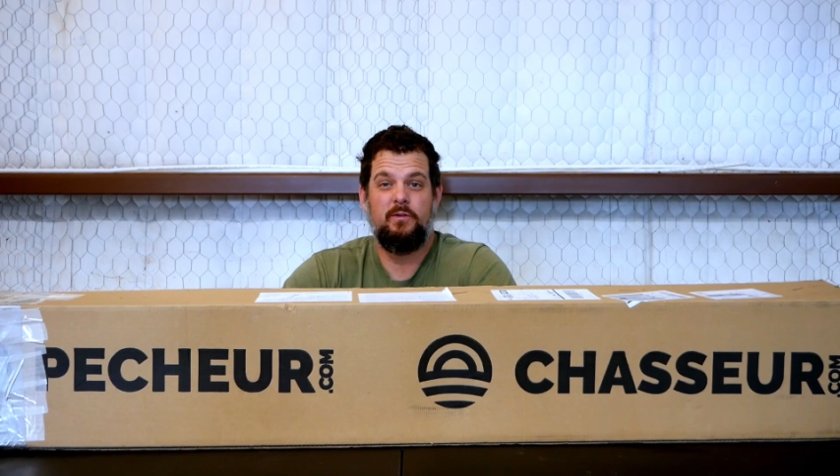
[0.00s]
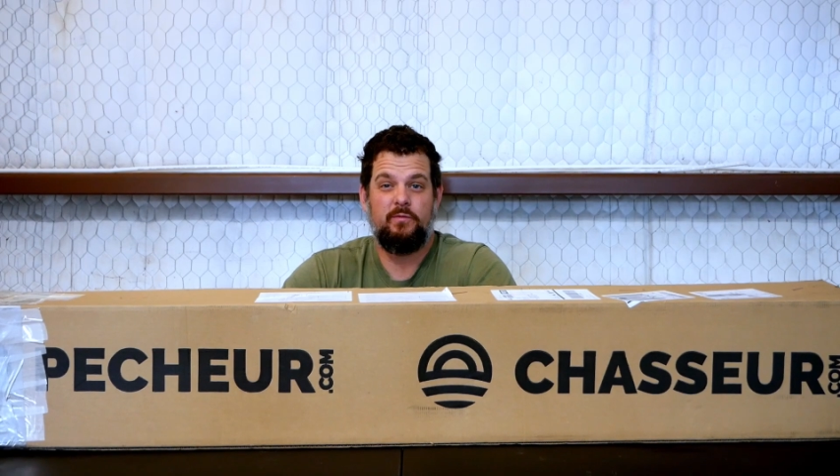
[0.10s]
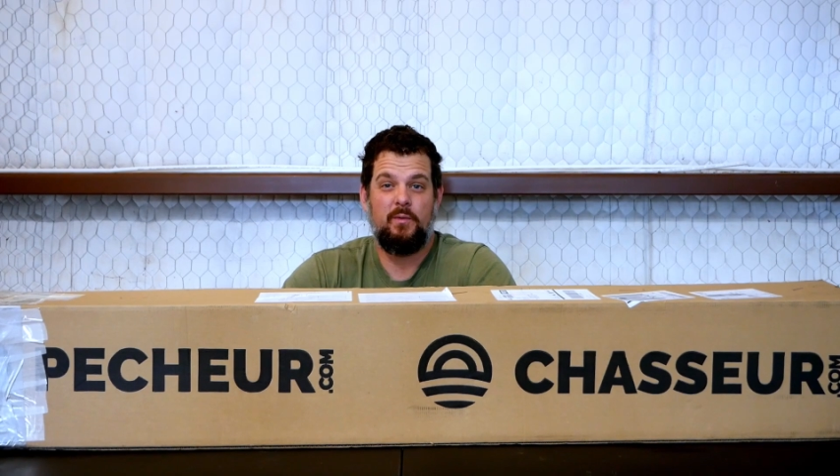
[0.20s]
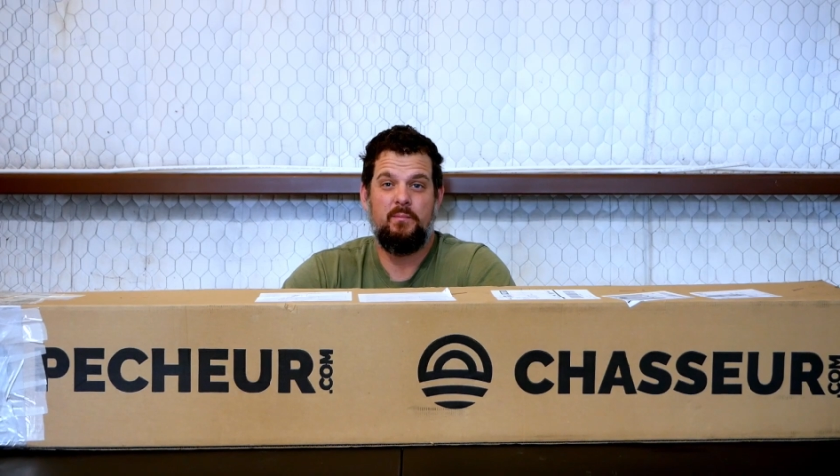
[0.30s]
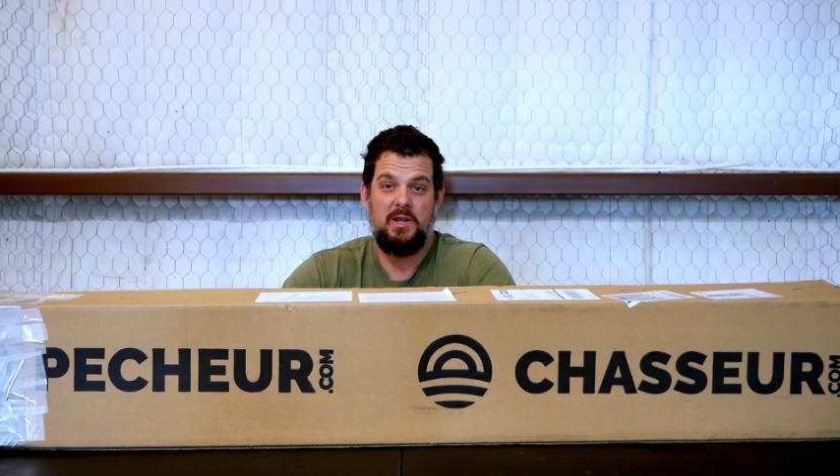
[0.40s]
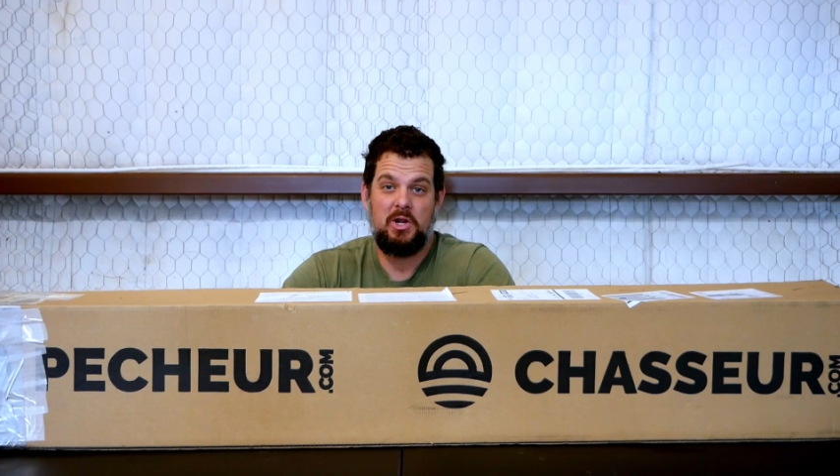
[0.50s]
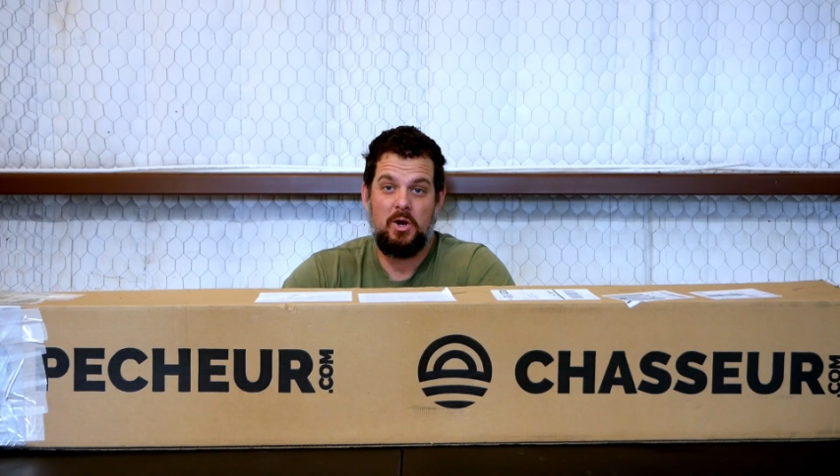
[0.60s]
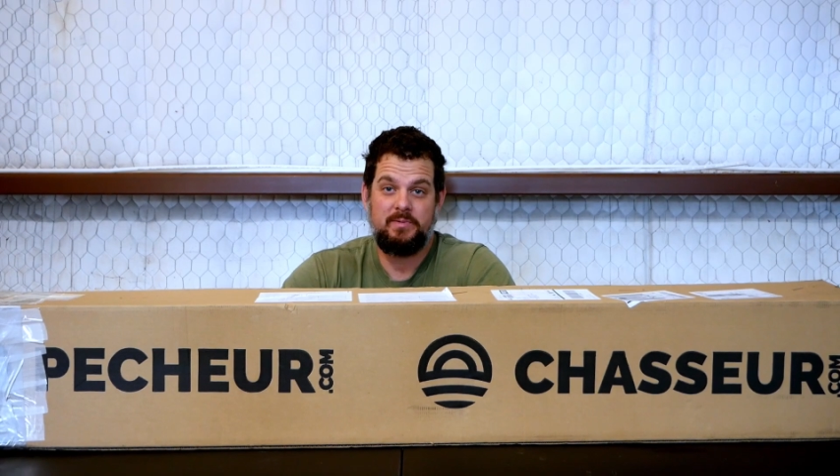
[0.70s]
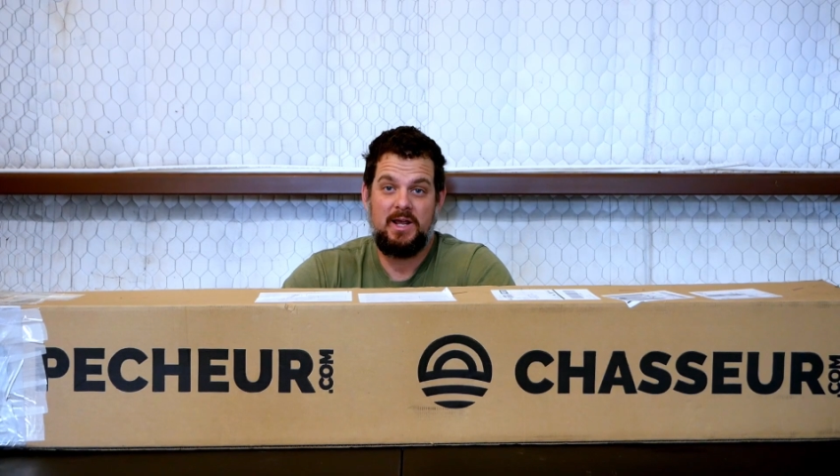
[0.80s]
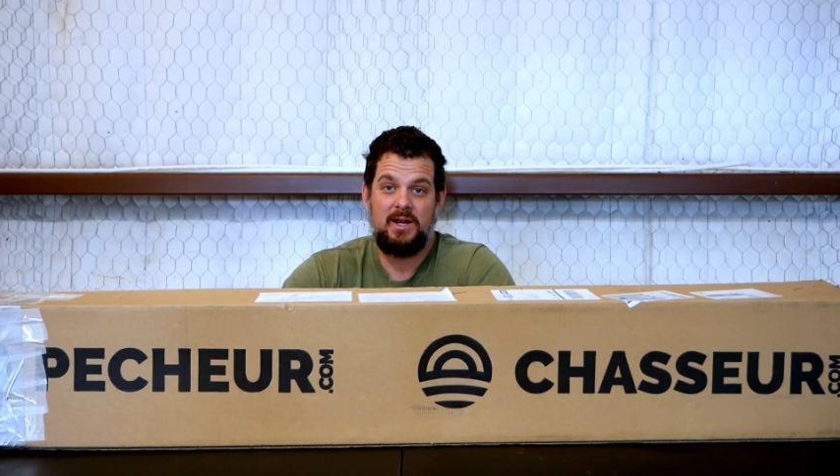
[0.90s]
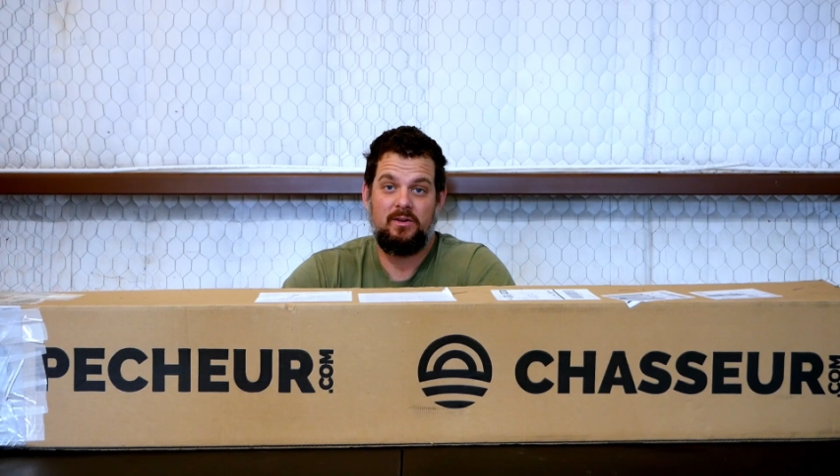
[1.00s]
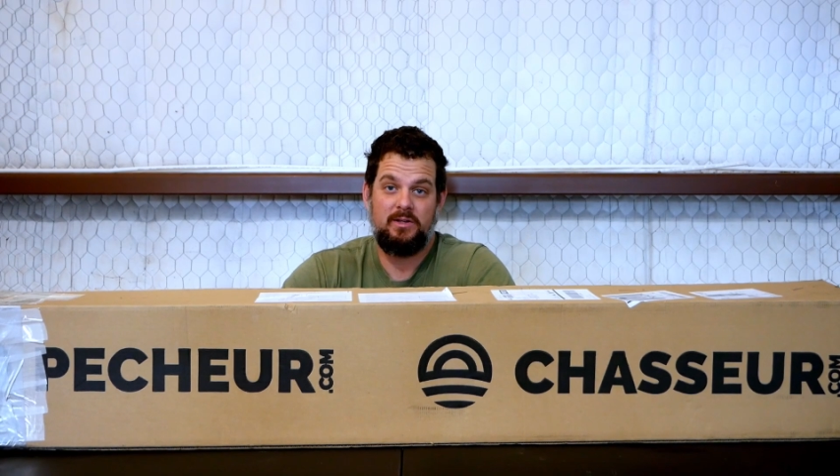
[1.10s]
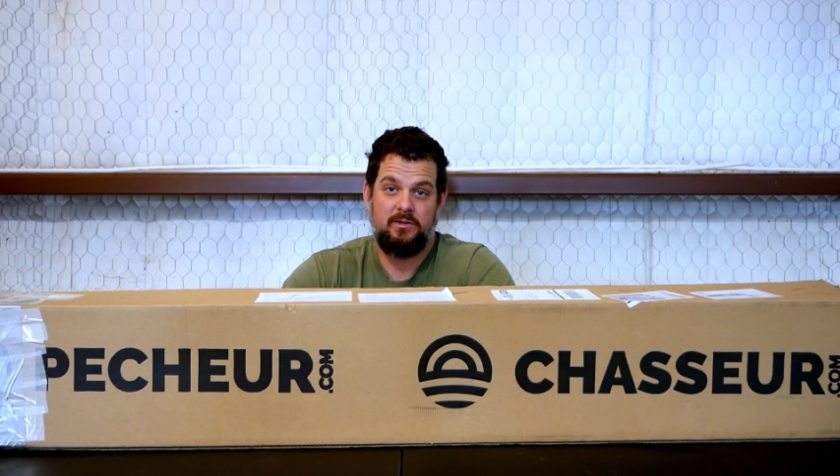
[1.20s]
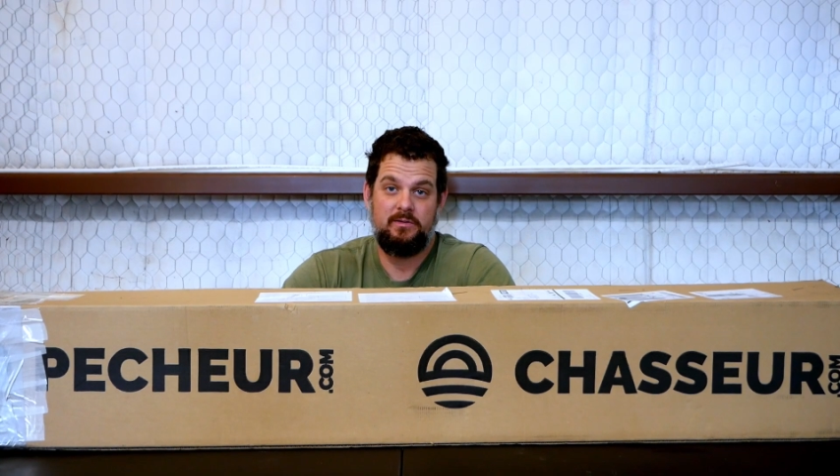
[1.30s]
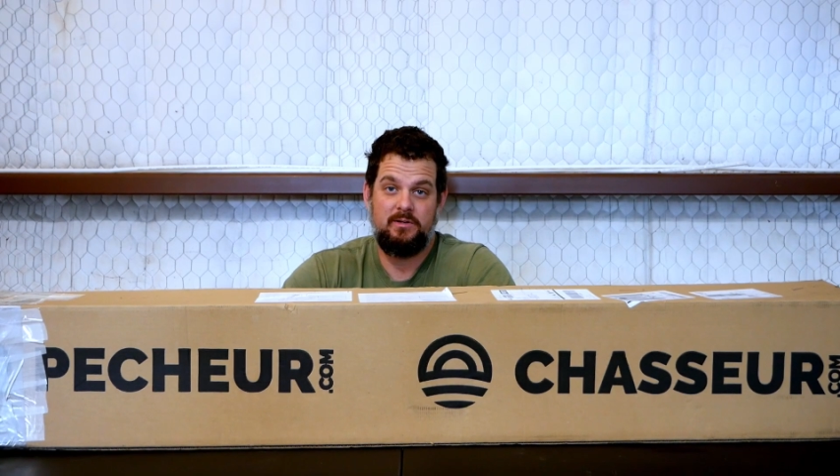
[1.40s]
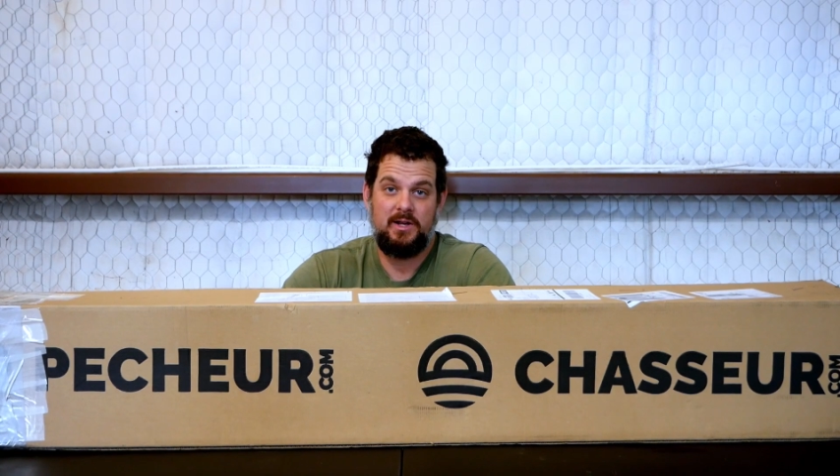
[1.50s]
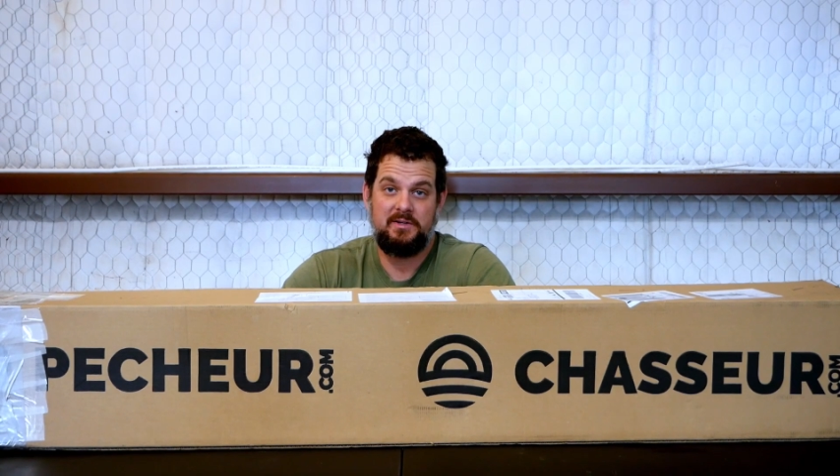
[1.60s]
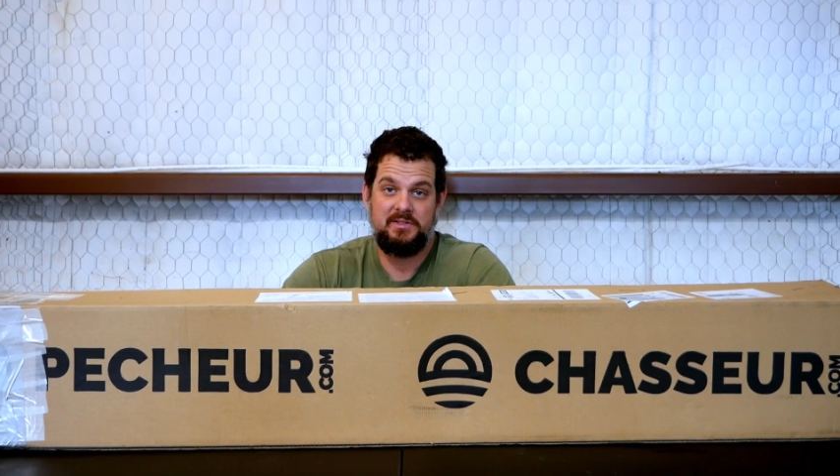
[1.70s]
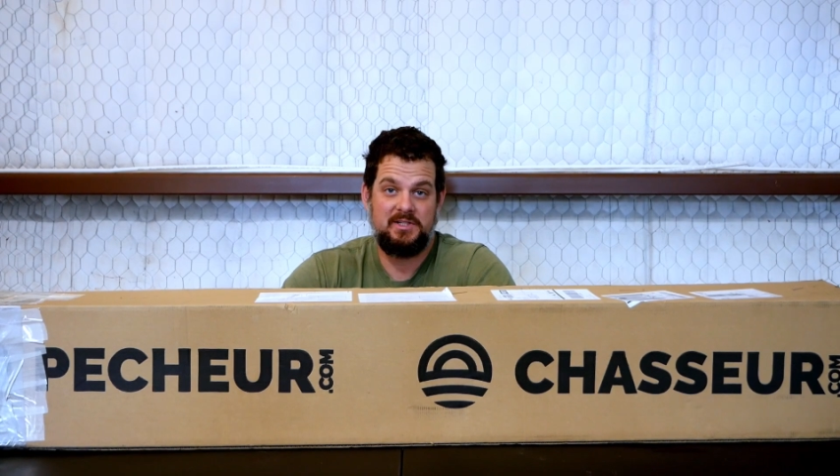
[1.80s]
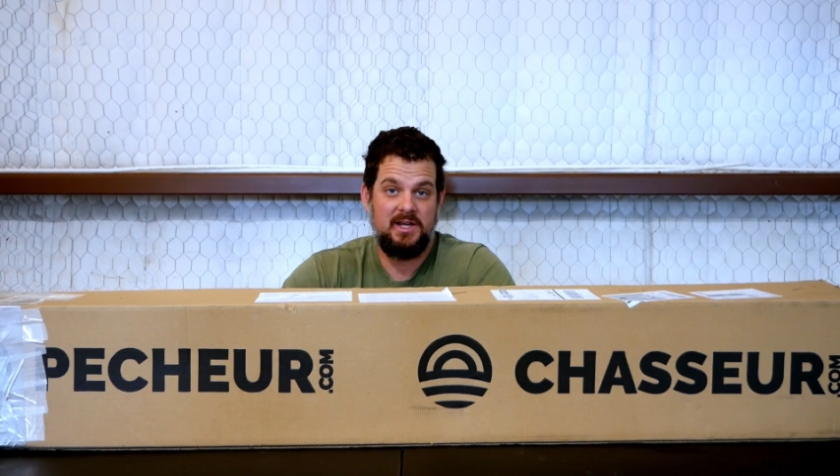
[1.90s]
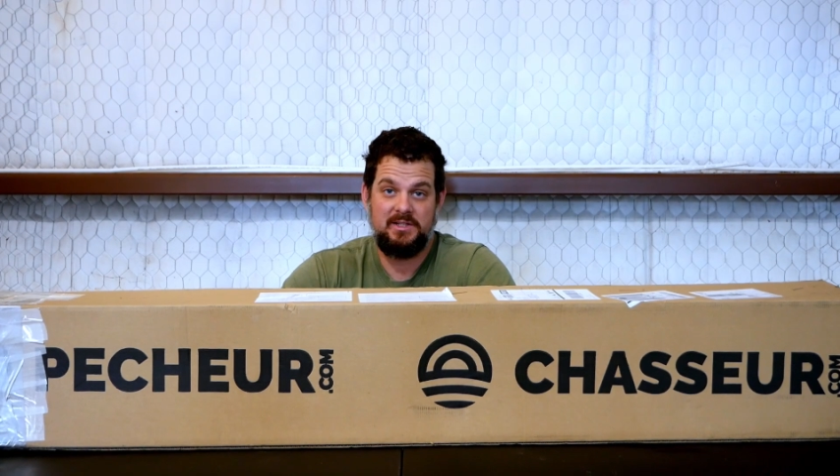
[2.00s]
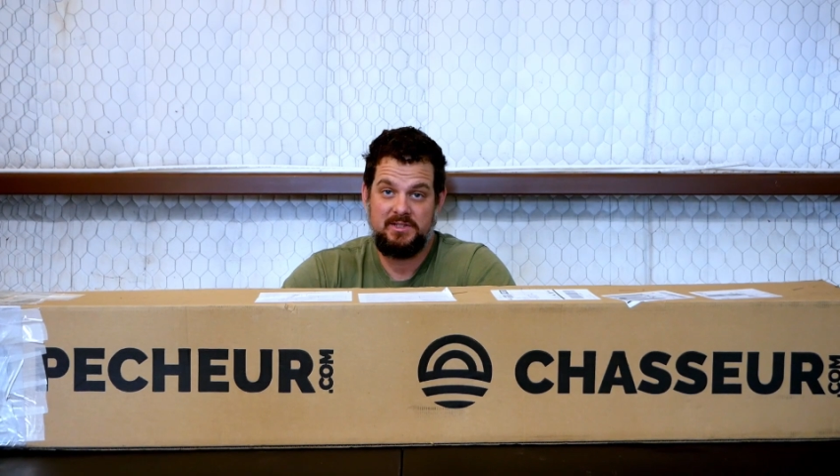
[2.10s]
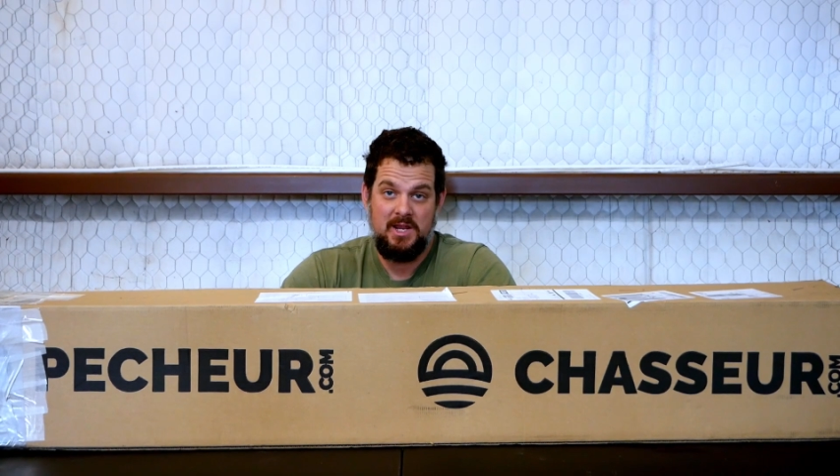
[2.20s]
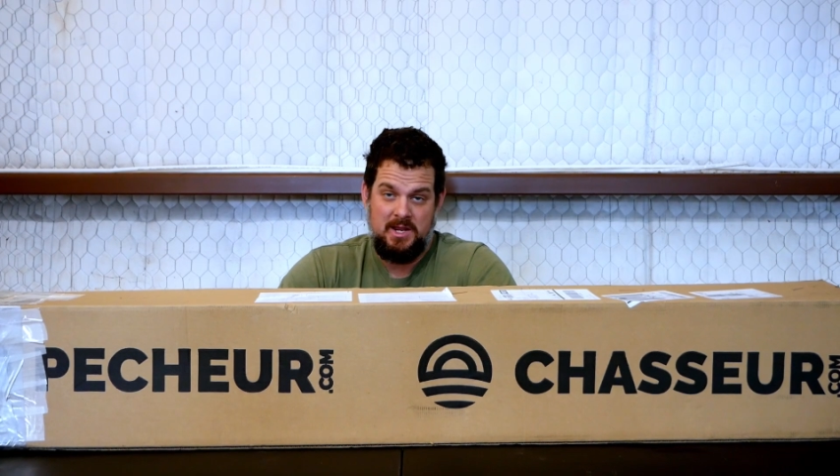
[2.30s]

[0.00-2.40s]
from Big Carp Tackle here in the United States.